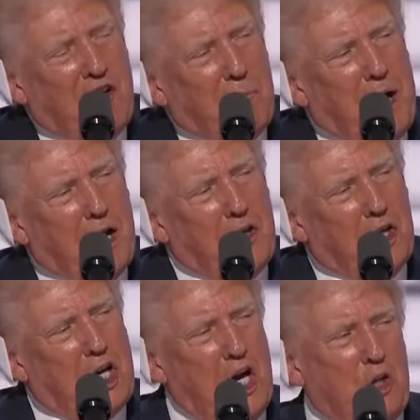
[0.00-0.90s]
of by
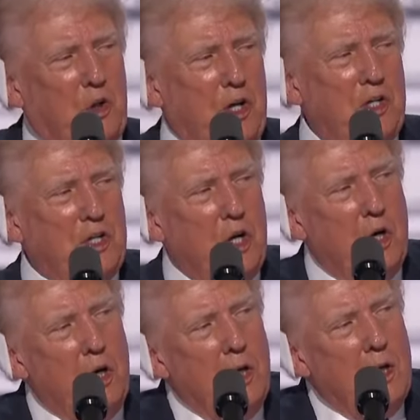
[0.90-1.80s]
other countries.
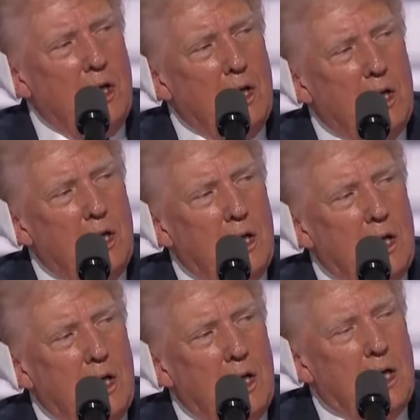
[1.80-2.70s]

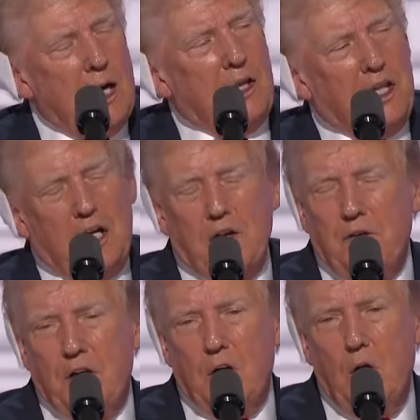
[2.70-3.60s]
And think
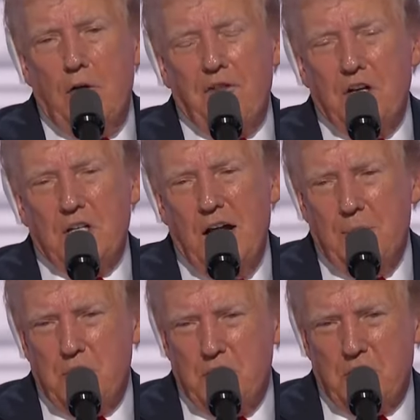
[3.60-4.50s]
of it,
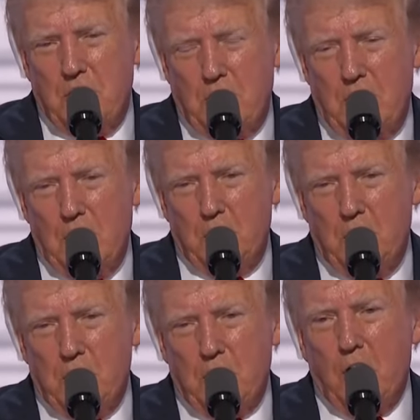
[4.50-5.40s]
oftentimes these other
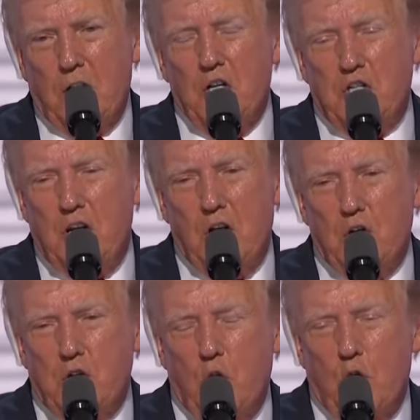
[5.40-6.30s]
countries are
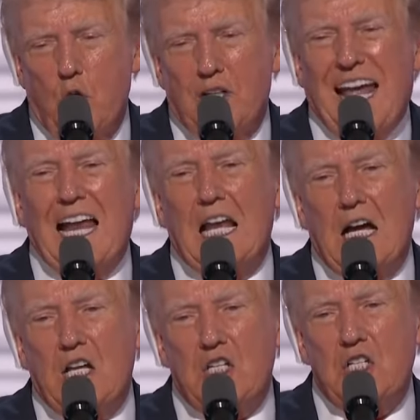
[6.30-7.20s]
considered so called
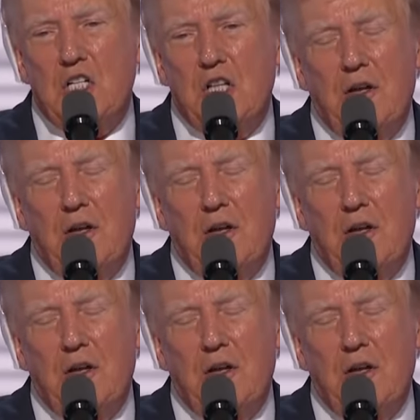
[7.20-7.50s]
allies.